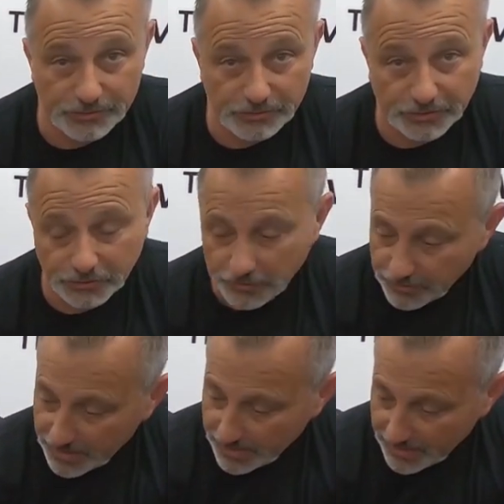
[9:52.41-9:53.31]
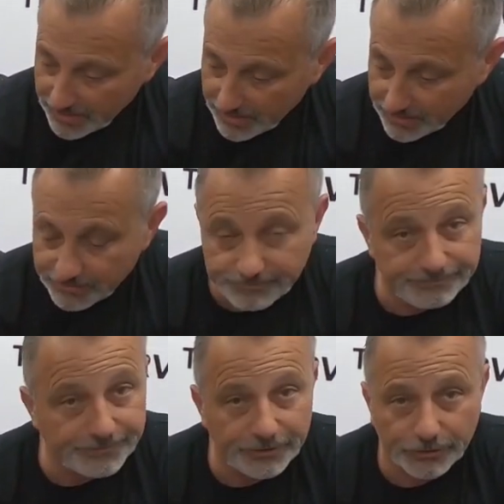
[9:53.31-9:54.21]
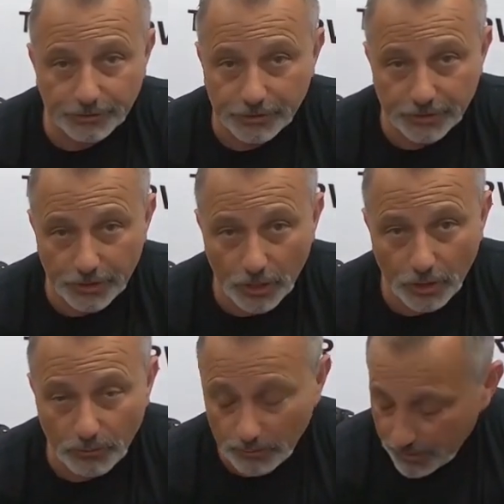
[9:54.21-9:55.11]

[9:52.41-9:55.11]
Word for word: restrictor and you're good to go,